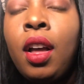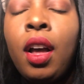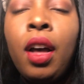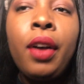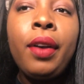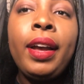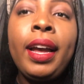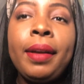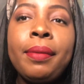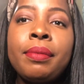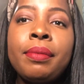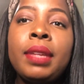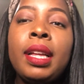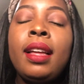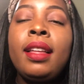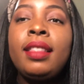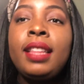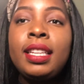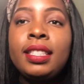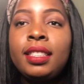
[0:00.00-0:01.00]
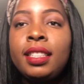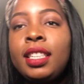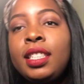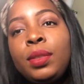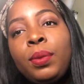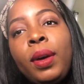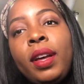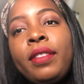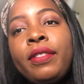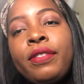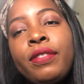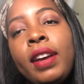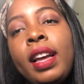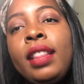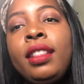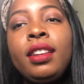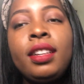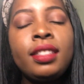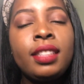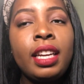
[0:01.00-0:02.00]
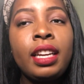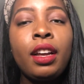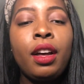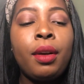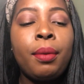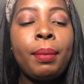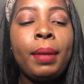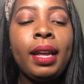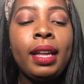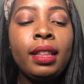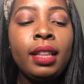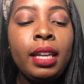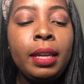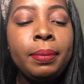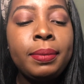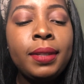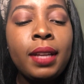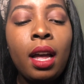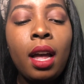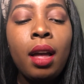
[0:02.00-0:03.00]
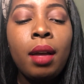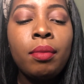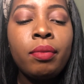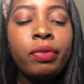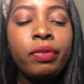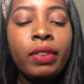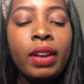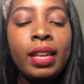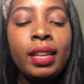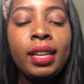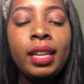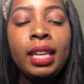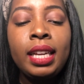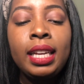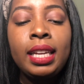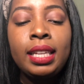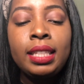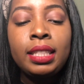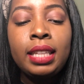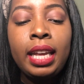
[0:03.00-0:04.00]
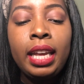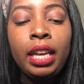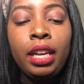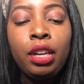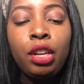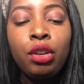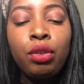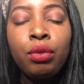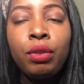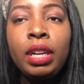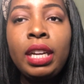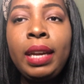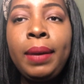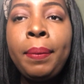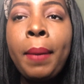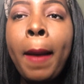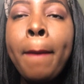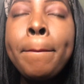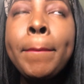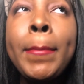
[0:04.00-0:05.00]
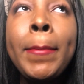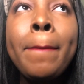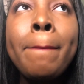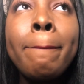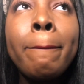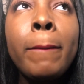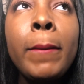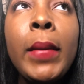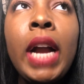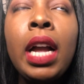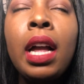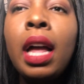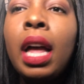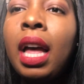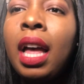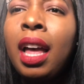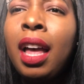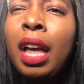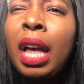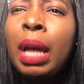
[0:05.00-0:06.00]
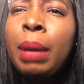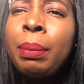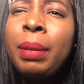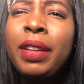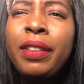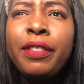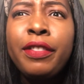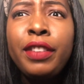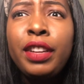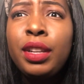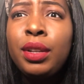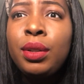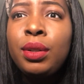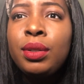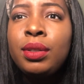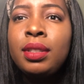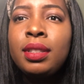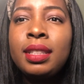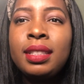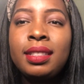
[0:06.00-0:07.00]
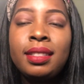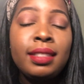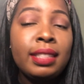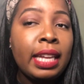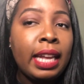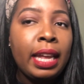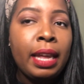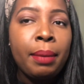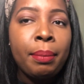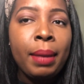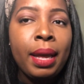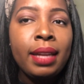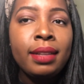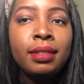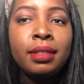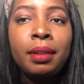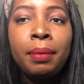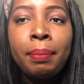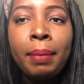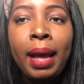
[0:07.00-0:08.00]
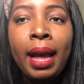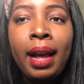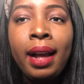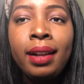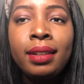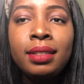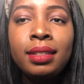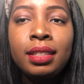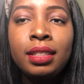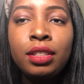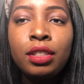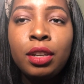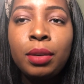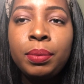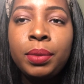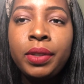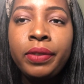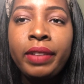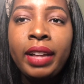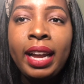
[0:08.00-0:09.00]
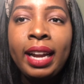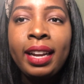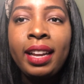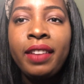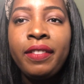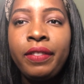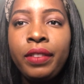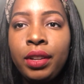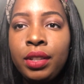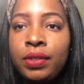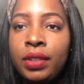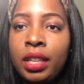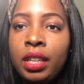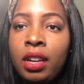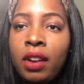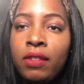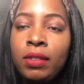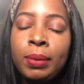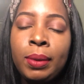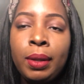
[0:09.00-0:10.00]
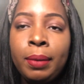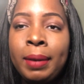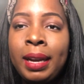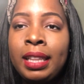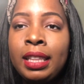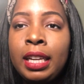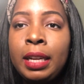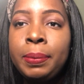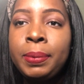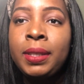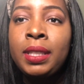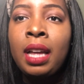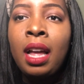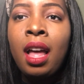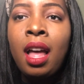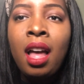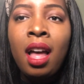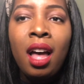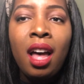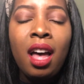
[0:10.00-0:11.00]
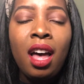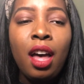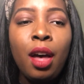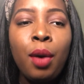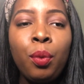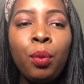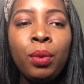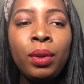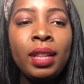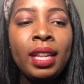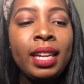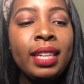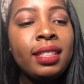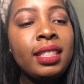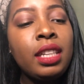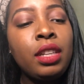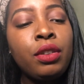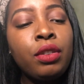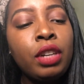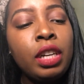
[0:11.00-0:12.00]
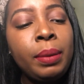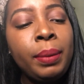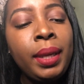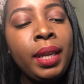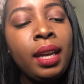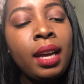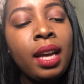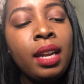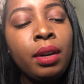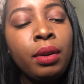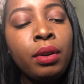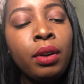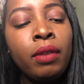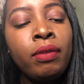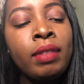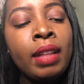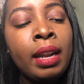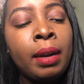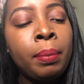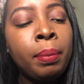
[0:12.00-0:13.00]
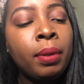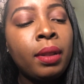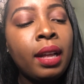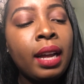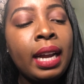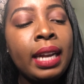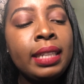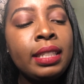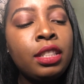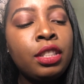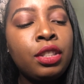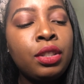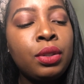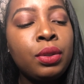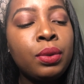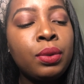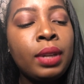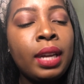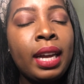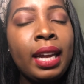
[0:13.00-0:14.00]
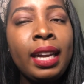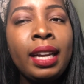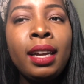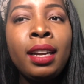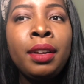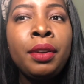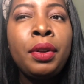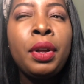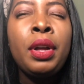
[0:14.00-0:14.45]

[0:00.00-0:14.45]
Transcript: Okay, this is what Fred looks like on my lips. Fred is a cream. It feels the same as the matte in terms of like, it feels very comfortable on my lips. When they said creamy, I don't know if that applied to like